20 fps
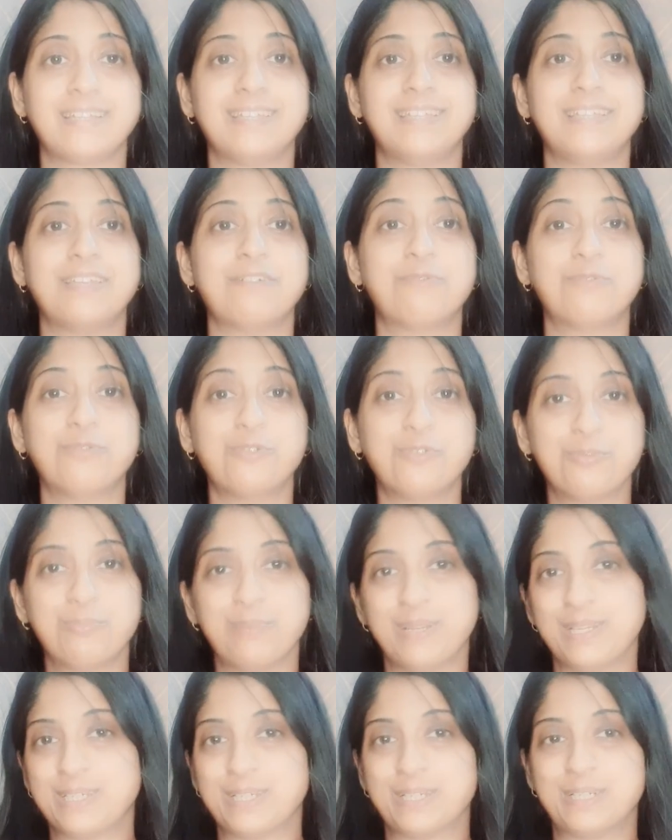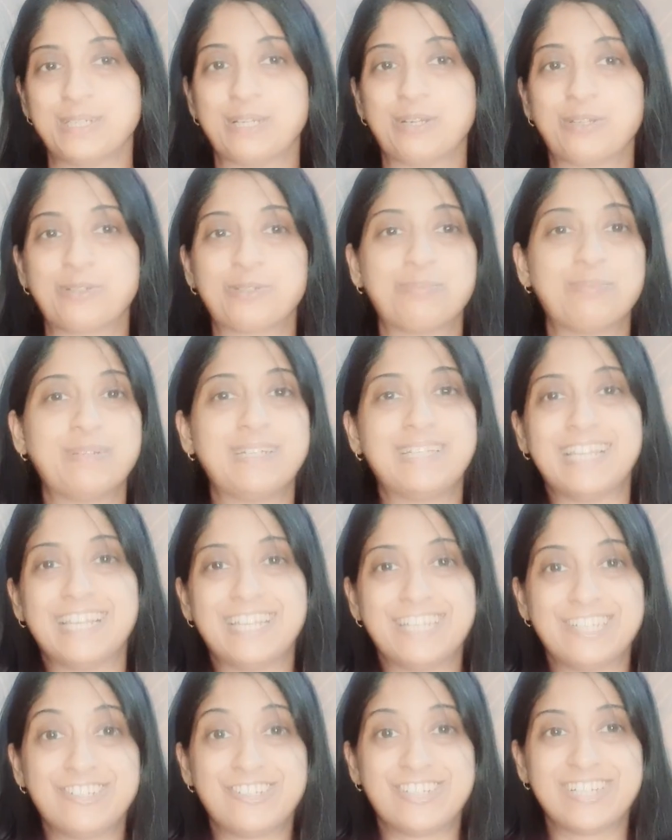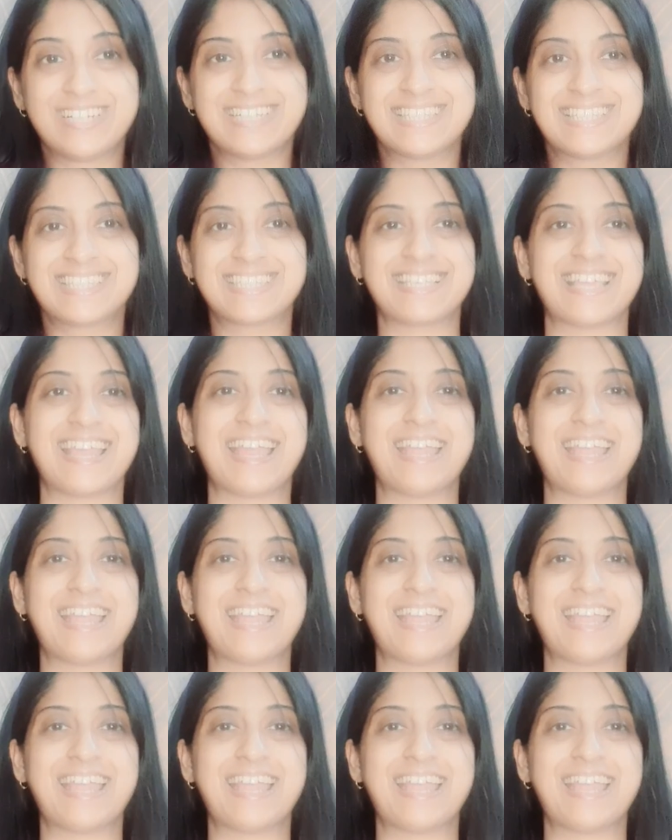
the food may turn out to be delicious,